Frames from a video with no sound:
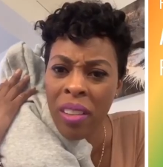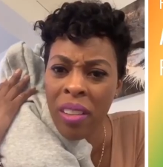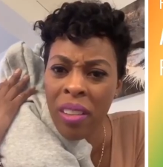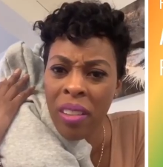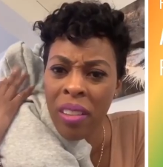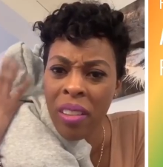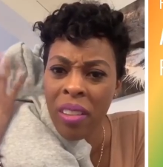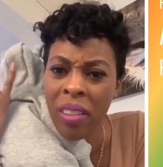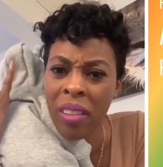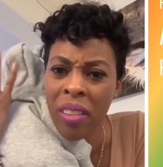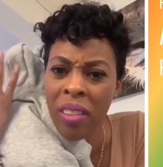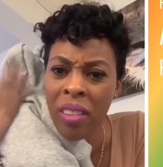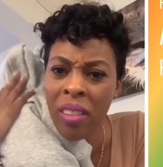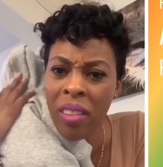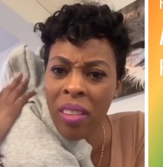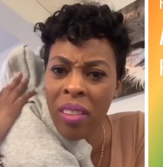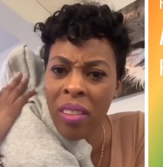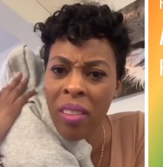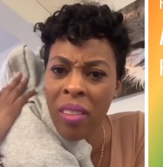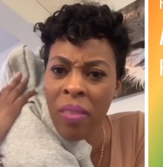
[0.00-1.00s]

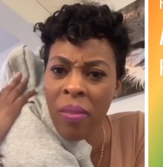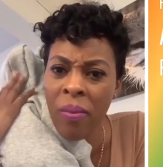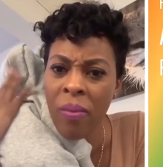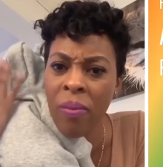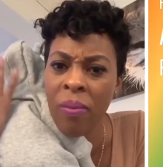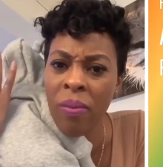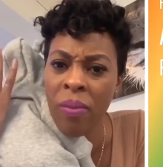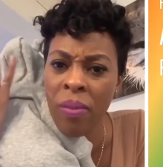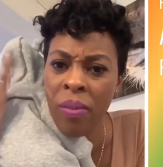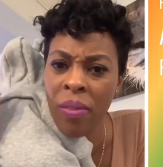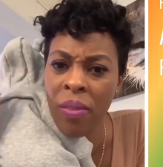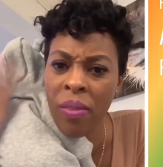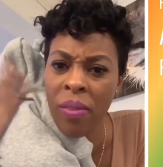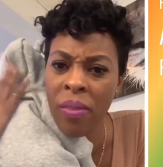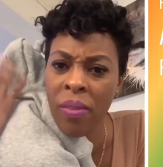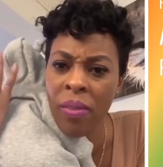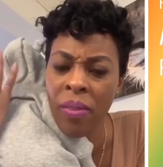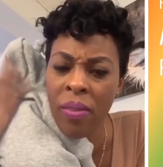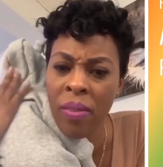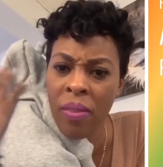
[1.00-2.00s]

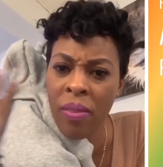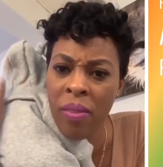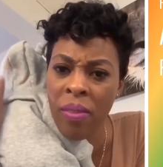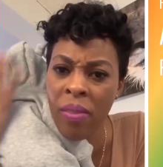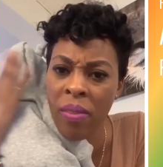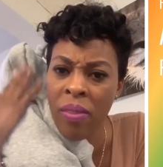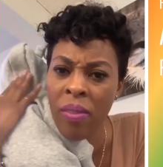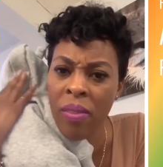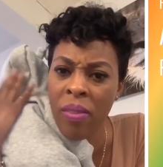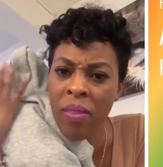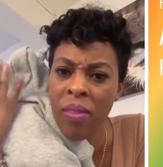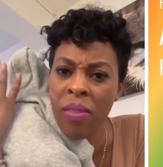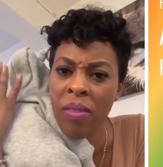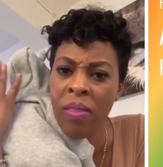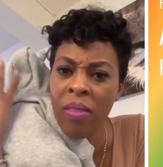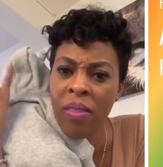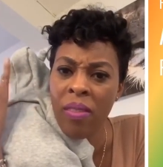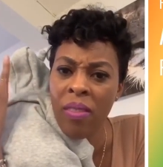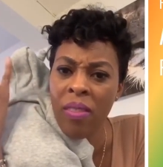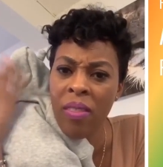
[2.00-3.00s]

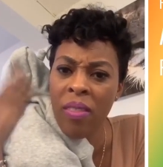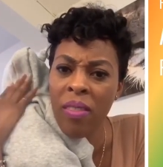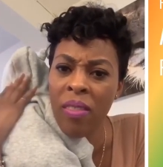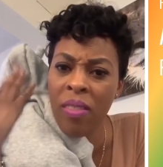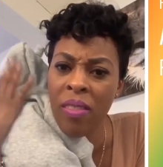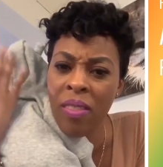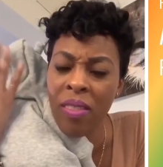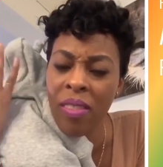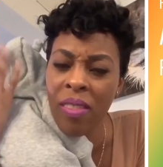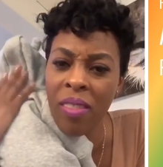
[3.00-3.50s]
(silence)